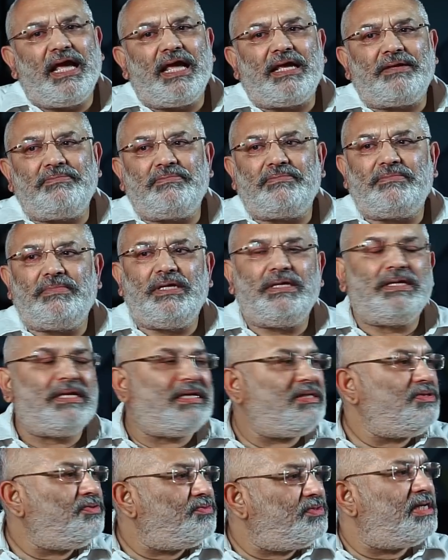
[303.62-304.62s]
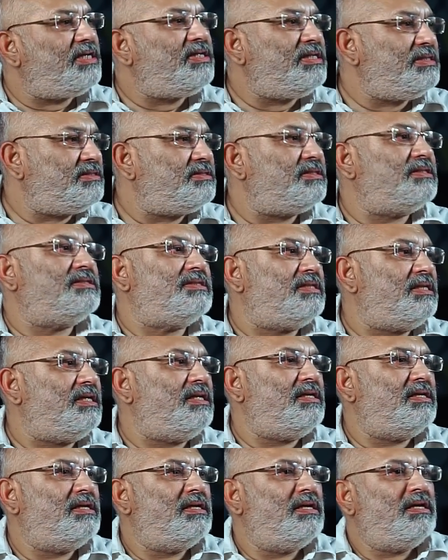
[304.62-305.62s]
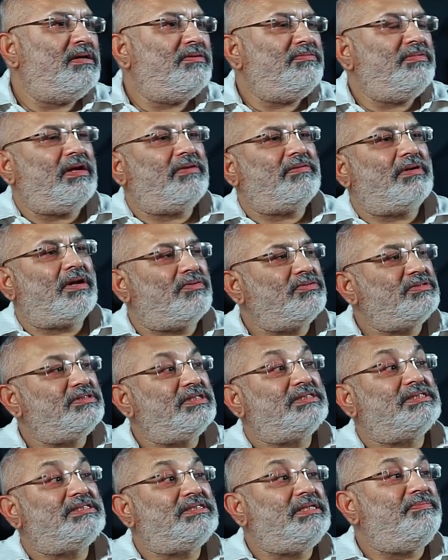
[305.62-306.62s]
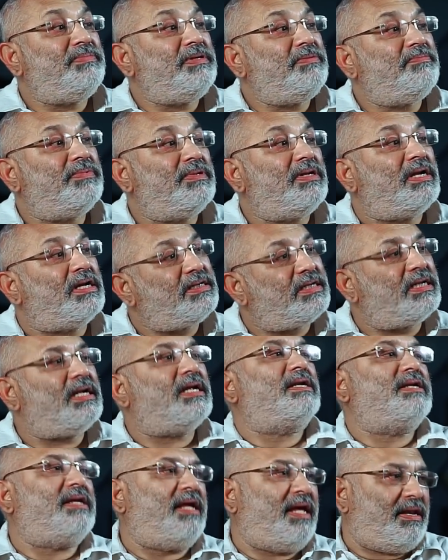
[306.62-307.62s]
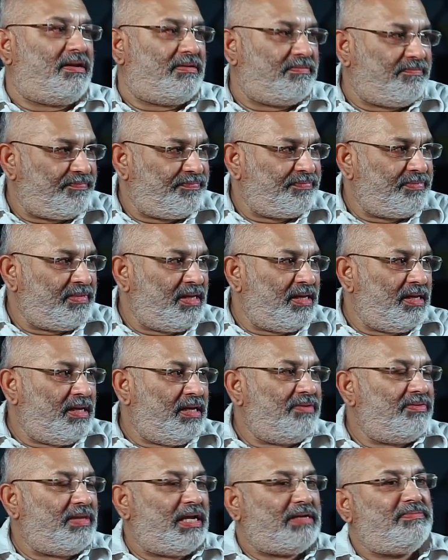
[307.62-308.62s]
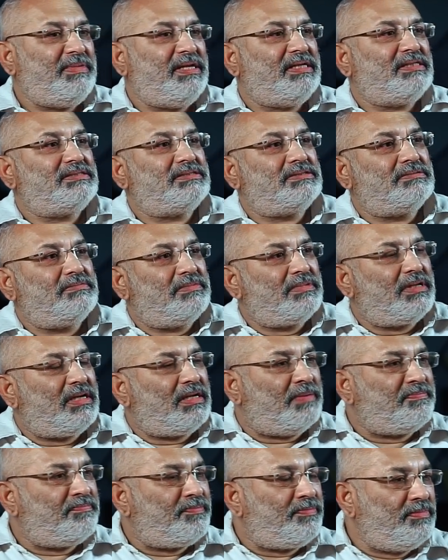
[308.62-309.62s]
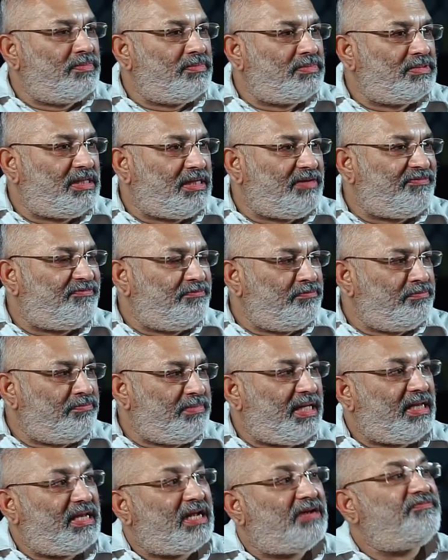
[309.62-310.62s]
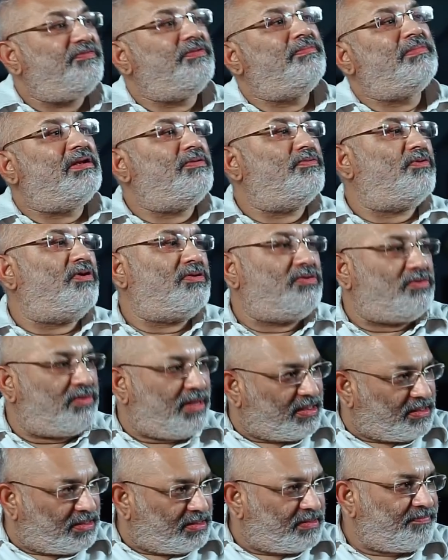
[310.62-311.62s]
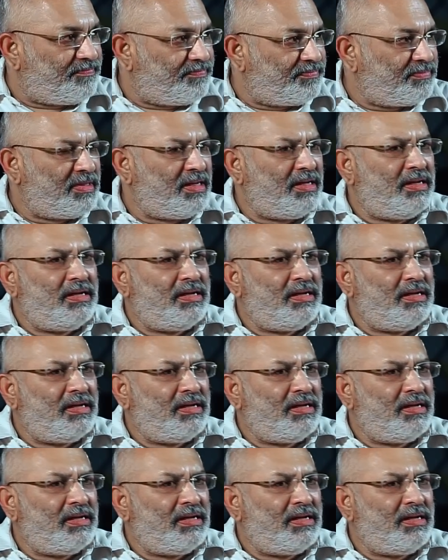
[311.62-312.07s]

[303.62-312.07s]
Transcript: any time in a unit in surgery, we have around 60 people under our care. That means the male and female ward together.